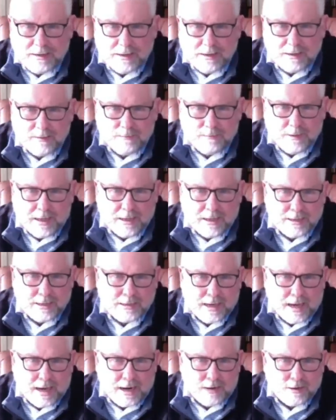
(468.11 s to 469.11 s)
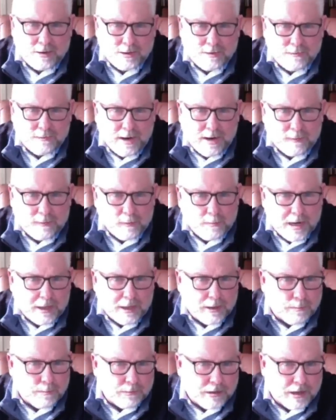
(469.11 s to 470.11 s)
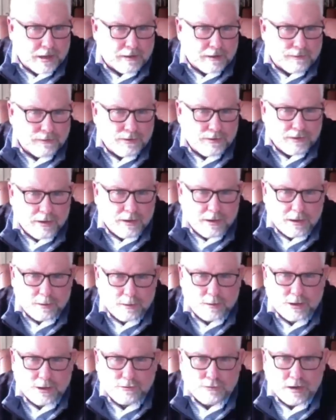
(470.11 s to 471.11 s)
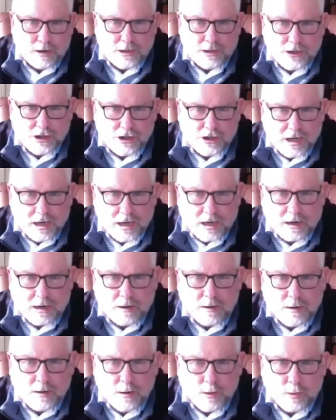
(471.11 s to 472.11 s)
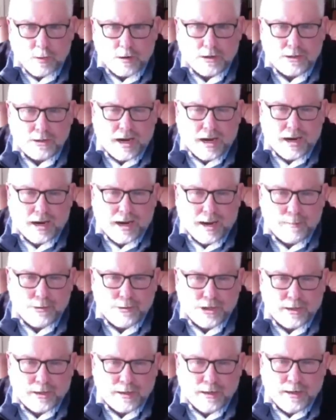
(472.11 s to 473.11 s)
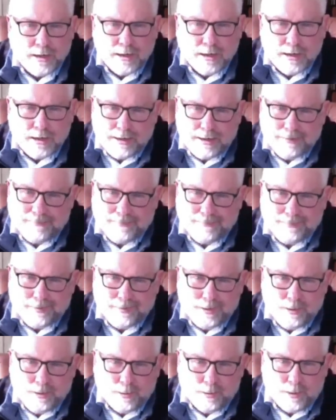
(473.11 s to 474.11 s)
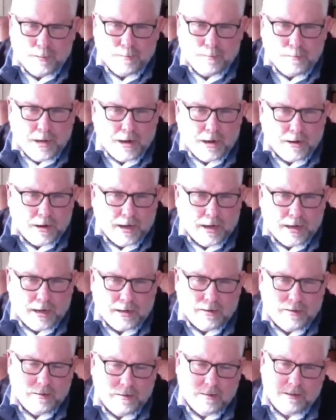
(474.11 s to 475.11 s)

The insiders have never paid themselves a restricted share or a stock option. You know, the myriad